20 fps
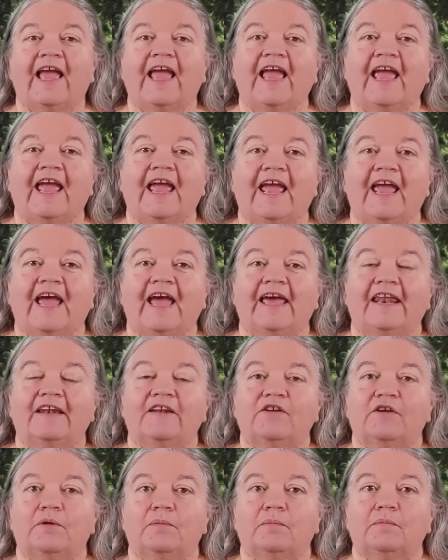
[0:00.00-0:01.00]
and
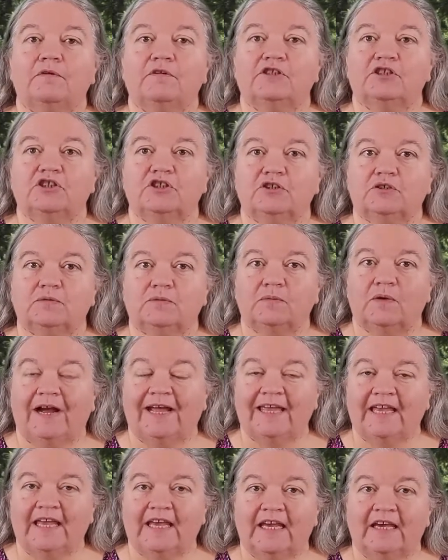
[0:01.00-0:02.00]
put your
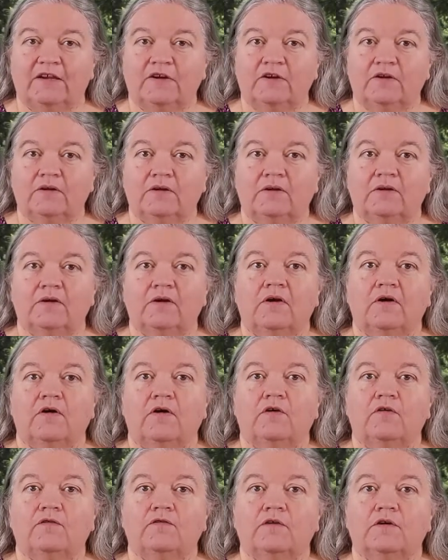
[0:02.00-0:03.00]
right hand
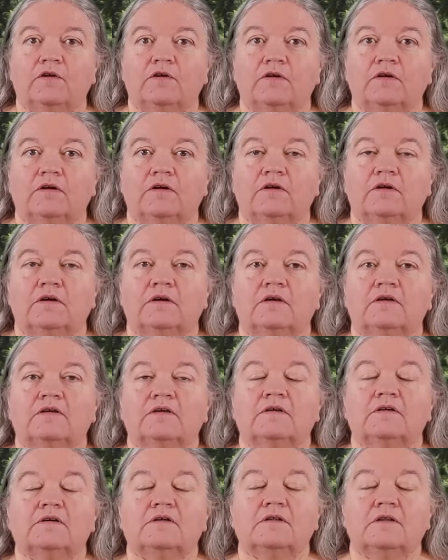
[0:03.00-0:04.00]
over,
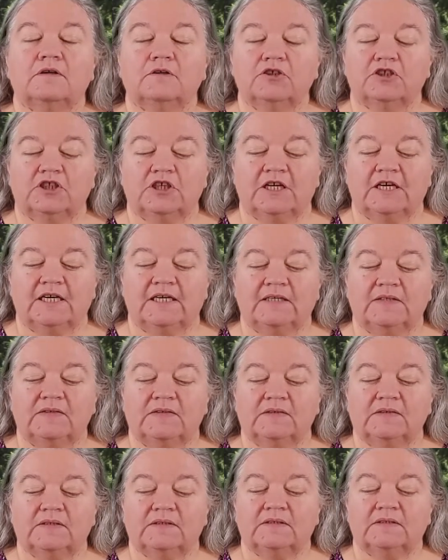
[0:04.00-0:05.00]
close your
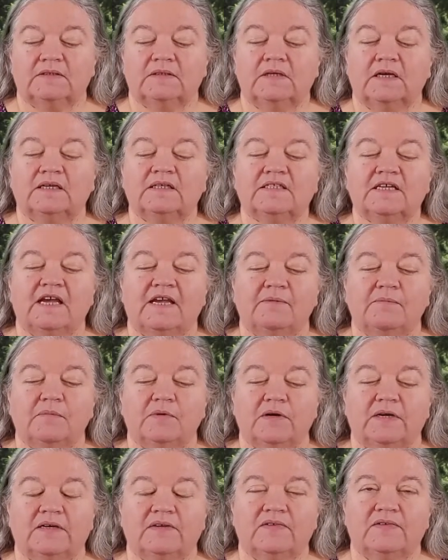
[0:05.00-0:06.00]
eyes, and take
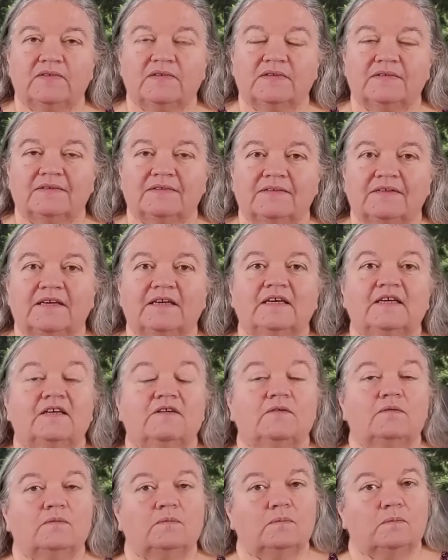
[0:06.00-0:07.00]
breaths.
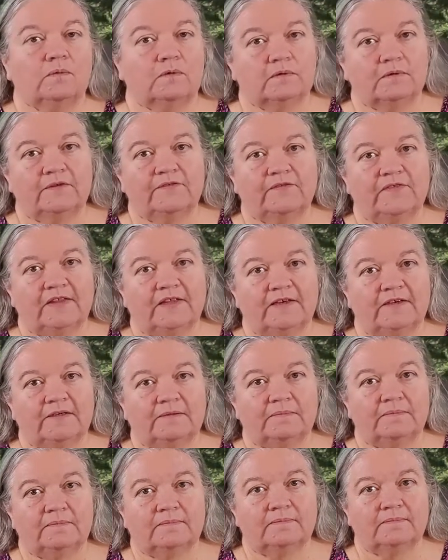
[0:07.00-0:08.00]
Rule of
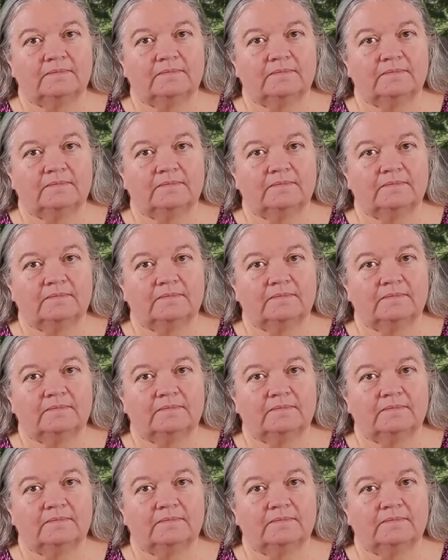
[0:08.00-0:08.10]
thumb,